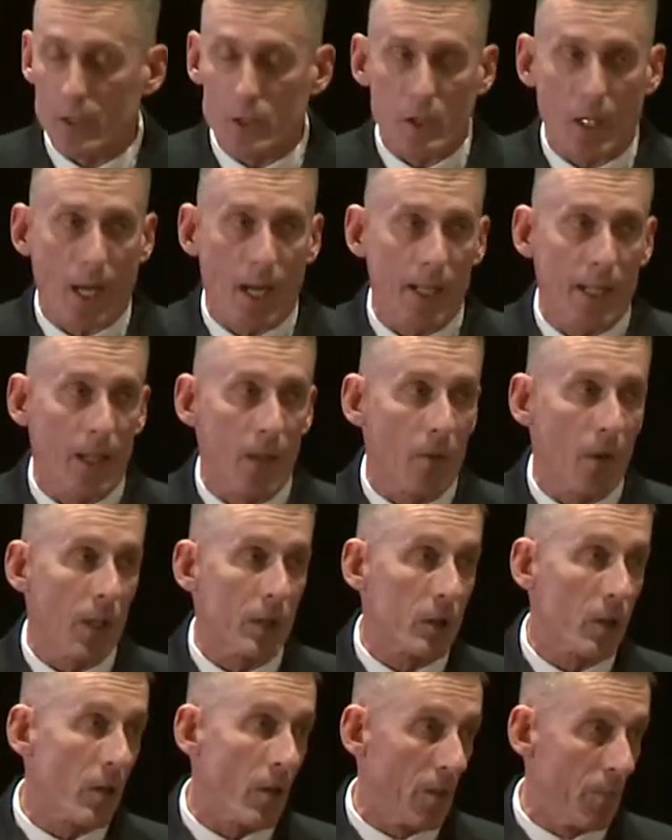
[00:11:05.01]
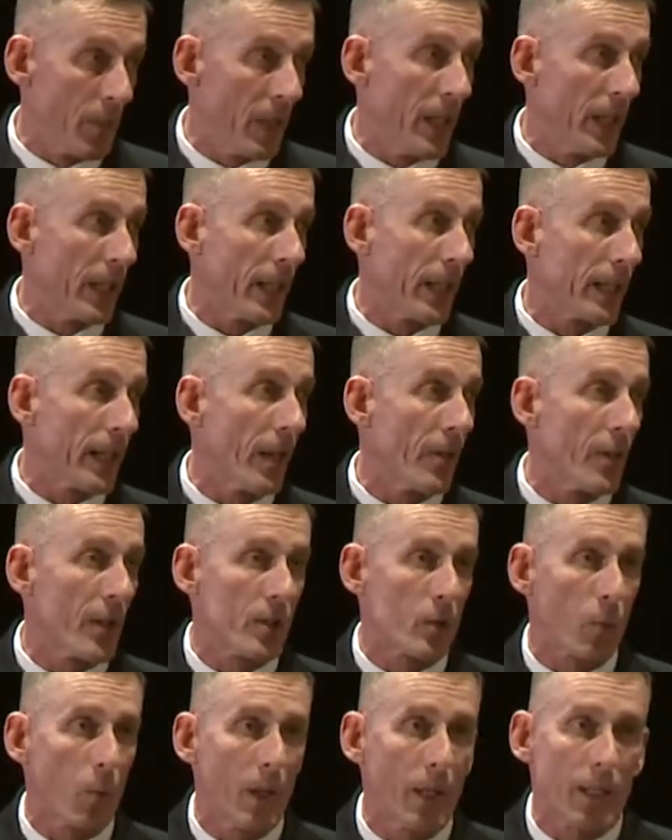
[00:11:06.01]
China and Russia, they're meeting again
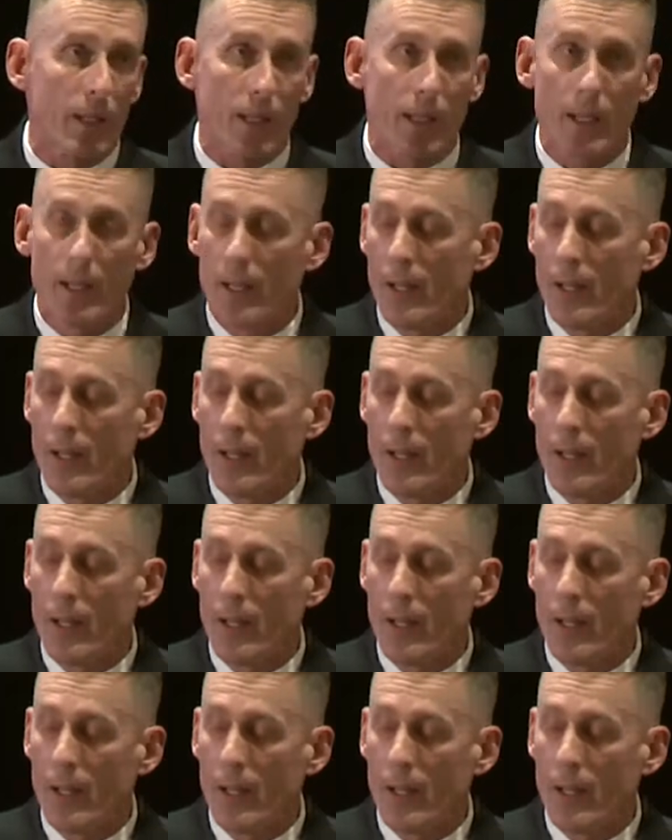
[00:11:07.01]
this week.